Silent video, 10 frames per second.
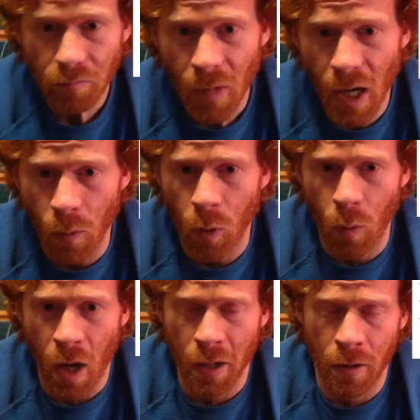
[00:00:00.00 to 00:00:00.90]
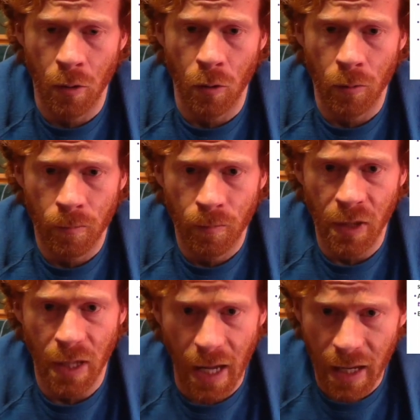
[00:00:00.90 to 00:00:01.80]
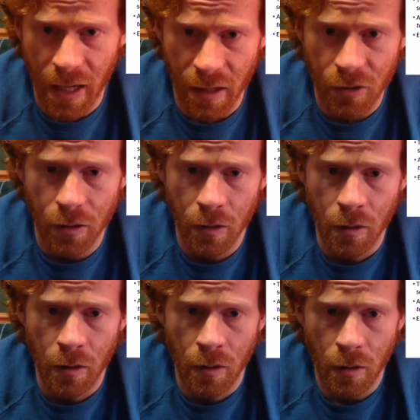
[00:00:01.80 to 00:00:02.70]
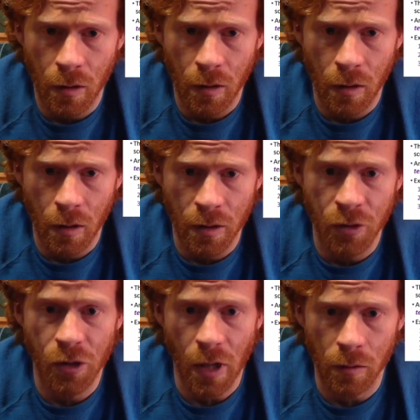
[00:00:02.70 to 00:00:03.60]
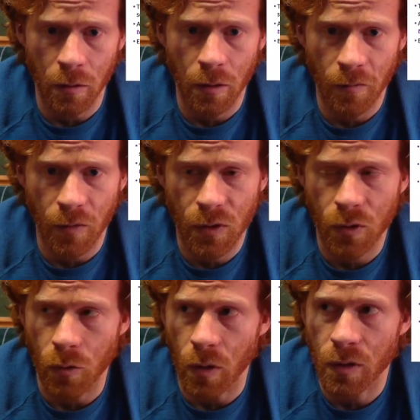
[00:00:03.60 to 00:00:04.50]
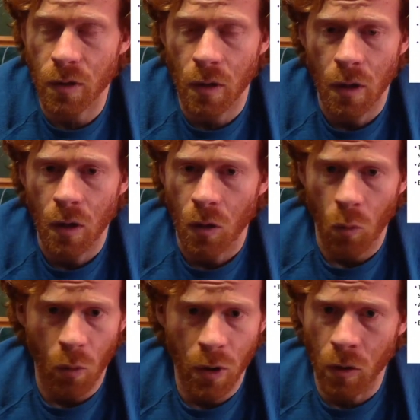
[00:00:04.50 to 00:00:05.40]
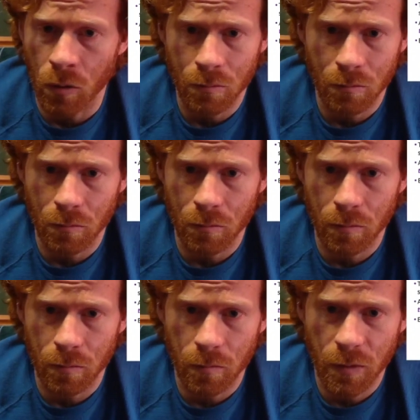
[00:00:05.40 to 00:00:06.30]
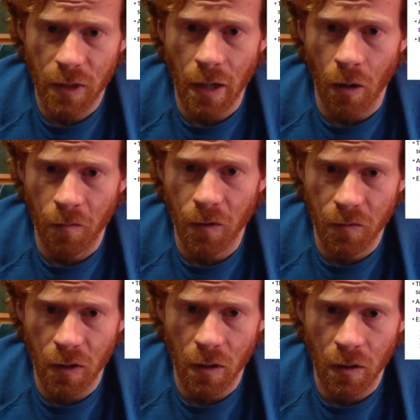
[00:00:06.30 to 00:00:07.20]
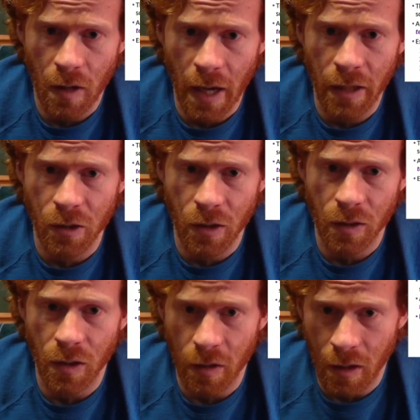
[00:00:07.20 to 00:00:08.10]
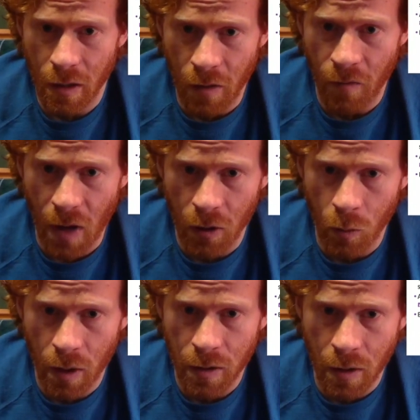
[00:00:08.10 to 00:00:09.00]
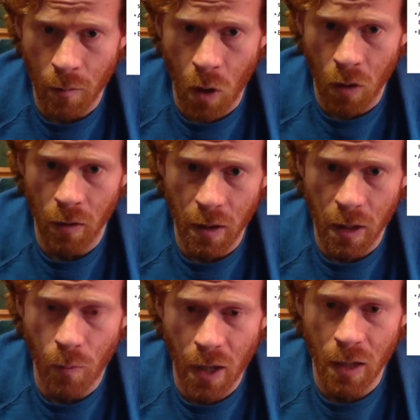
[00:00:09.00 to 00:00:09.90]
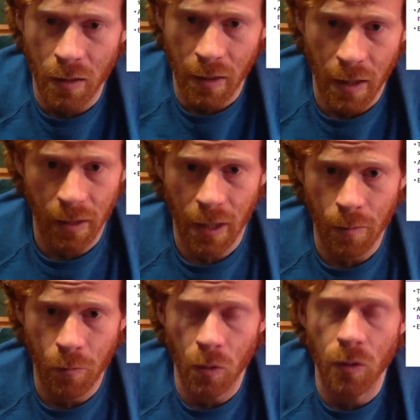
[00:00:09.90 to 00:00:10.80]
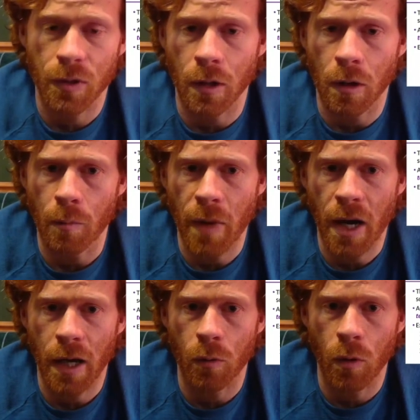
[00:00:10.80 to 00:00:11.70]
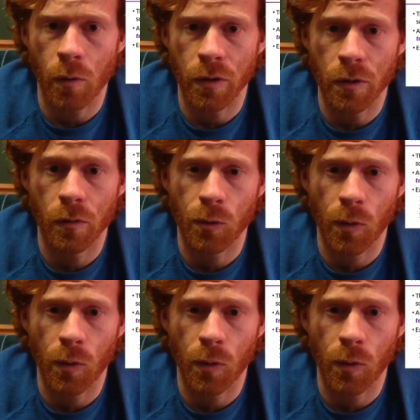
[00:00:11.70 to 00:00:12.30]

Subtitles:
and we want to know the age in general of the students, we don't take all 50 ages and then evaluate them all independently and keep those in our mind. What we do is we